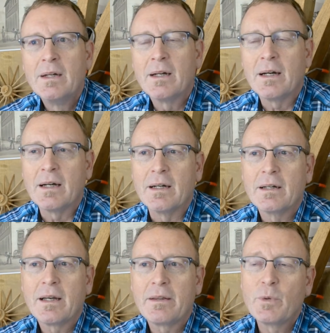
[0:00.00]
uh,
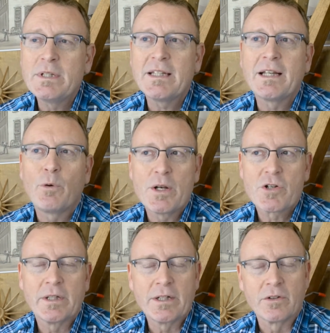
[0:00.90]
and then we
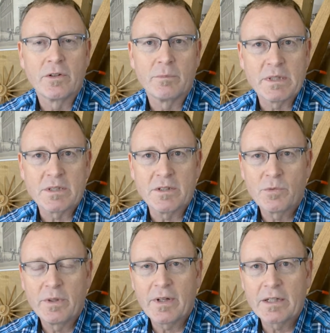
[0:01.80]
sequentially grew the business.
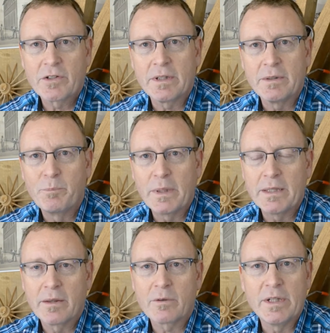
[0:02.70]
We've actually been
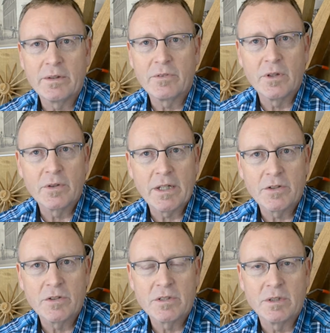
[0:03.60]
in three different
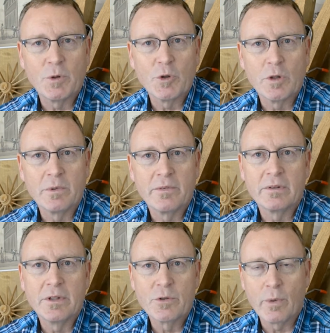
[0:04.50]
locations in Multnomah
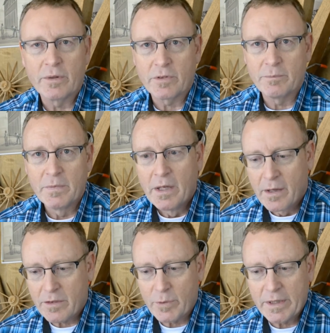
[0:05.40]
Village. We went from
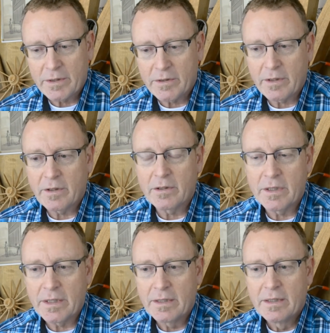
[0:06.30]

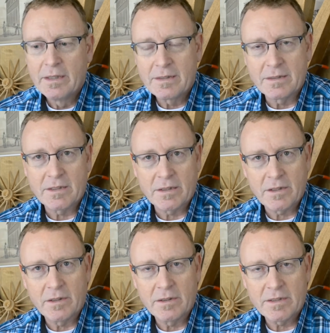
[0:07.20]
330 to
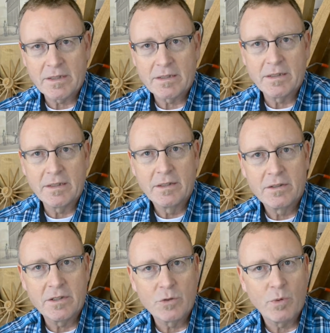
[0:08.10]
660
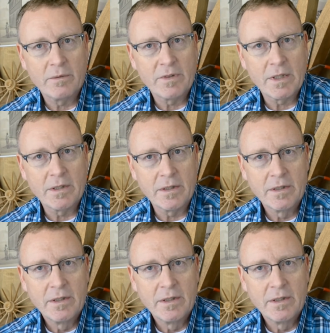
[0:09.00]
to 1,200